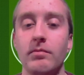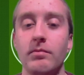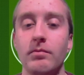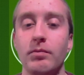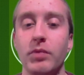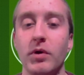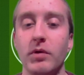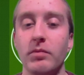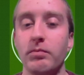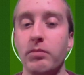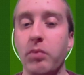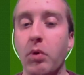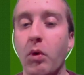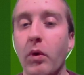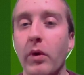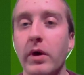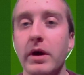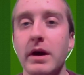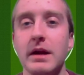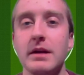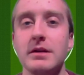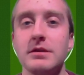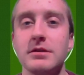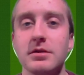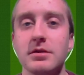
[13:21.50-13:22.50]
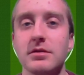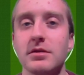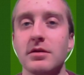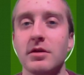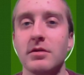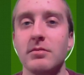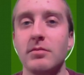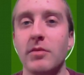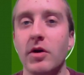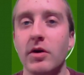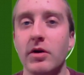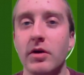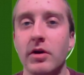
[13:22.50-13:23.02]
But pointing to the
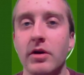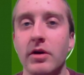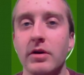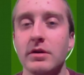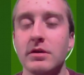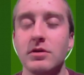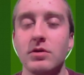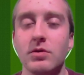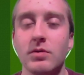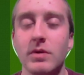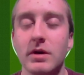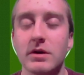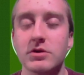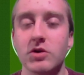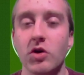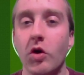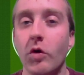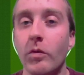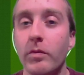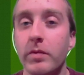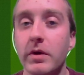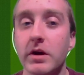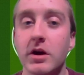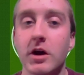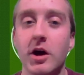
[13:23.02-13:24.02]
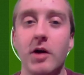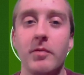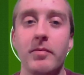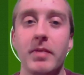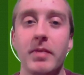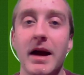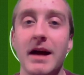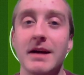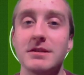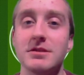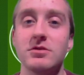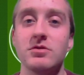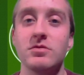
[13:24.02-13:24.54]
Lamar Hunt US Open Cup
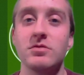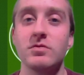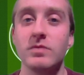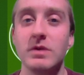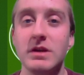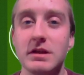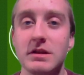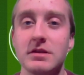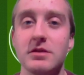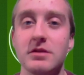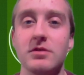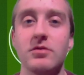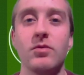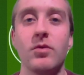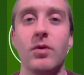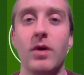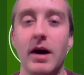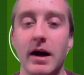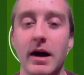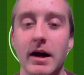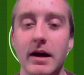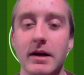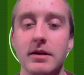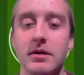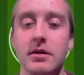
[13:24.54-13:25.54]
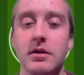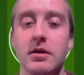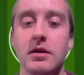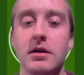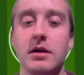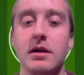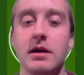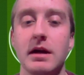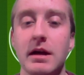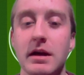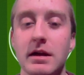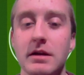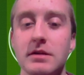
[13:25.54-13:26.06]
as the reason why
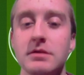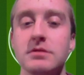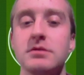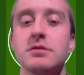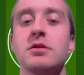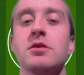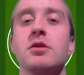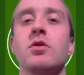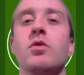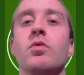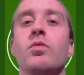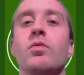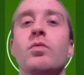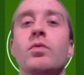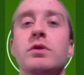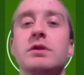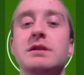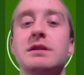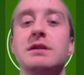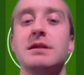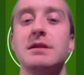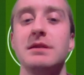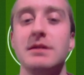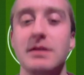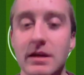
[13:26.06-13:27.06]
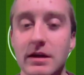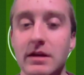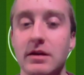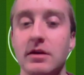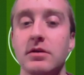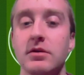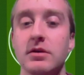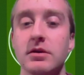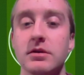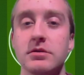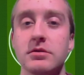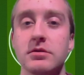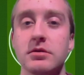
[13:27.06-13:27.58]
is
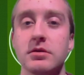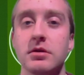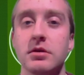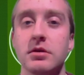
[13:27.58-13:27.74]
ridiculous.